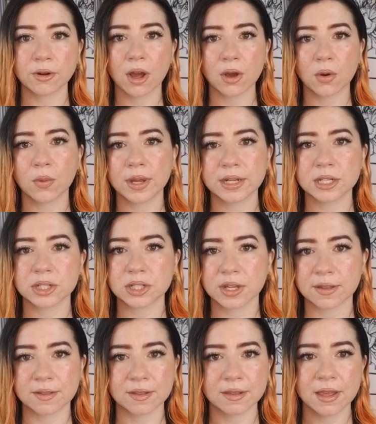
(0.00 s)
not going to
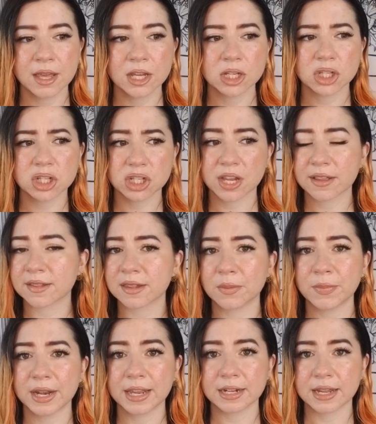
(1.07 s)
just shut
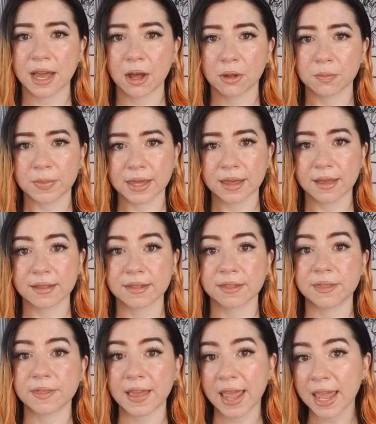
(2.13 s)
somebody down because
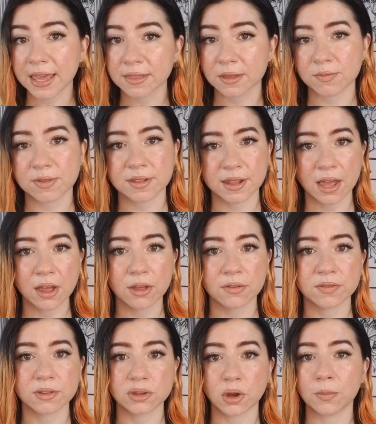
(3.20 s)
they
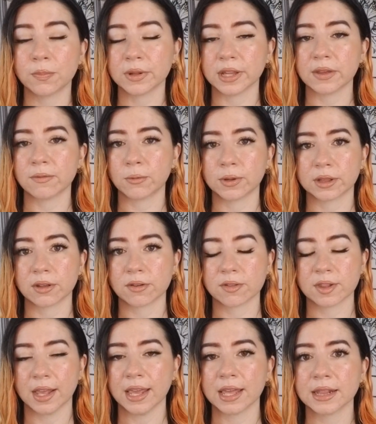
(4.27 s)
themselves don't believe in what they're
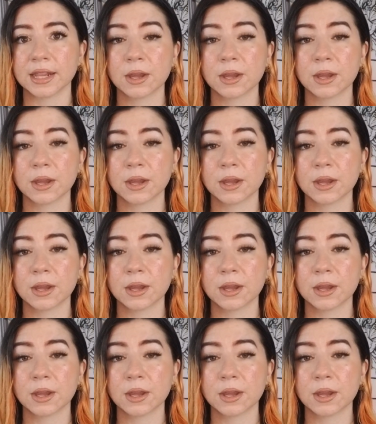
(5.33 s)
saying.